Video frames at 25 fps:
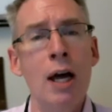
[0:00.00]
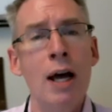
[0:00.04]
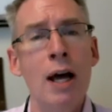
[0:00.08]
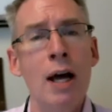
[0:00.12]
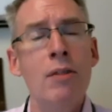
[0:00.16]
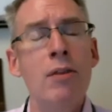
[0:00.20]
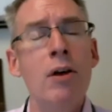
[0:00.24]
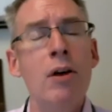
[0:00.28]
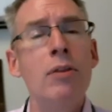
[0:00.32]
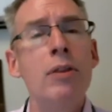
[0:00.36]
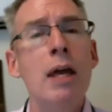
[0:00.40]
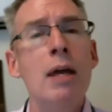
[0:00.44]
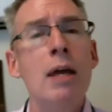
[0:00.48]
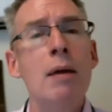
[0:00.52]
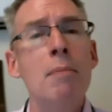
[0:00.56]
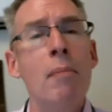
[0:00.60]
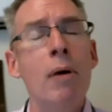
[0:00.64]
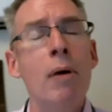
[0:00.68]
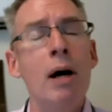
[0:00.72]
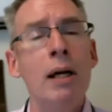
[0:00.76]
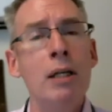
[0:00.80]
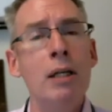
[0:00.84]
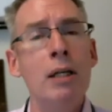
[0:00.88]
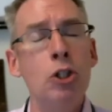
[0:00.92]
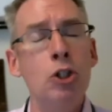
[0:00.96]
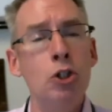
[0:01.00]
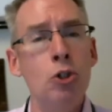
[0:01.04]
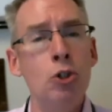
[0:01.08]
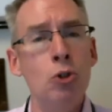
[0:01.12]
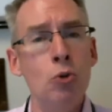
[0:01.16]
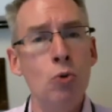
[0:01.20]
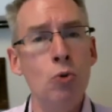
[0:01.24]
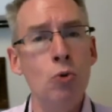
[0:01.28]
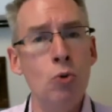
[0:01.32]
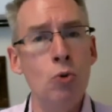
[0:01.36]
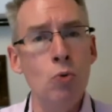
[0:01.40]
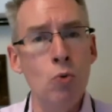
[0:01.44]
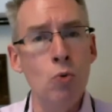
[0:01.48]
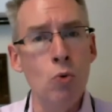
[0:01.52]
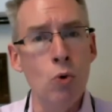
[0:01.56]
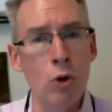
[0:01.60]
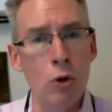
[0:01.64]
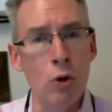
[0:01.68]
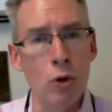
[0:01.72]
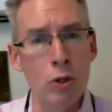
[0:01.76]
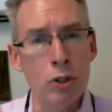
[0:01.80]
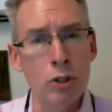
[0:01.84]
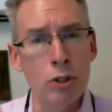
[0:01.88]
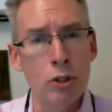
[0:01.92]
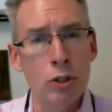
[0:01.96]
that they might do
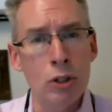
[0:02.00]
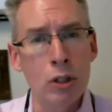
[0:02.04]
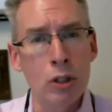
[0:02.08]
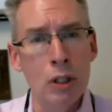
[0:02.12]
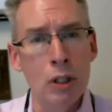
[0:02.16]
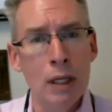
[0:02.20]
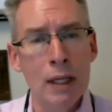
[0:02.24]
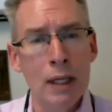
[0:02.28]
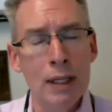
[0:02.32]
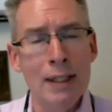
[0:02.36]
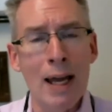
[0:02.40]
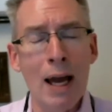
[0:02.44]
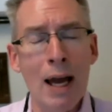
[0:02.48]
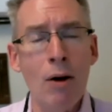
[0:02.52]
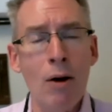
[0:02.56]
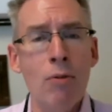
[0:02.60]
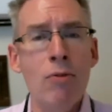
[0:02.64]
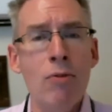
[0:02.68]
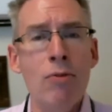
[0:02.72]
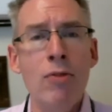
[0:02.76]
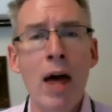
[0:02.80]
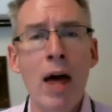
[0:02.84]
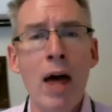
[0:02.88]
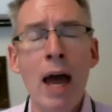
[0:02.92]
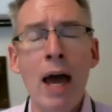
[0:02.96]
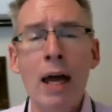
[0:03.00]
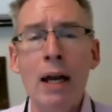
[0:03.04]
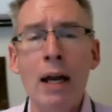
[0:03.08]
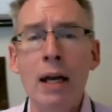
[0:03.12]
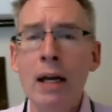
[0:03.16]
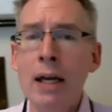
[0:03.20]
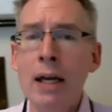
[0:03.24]
worse. Now, that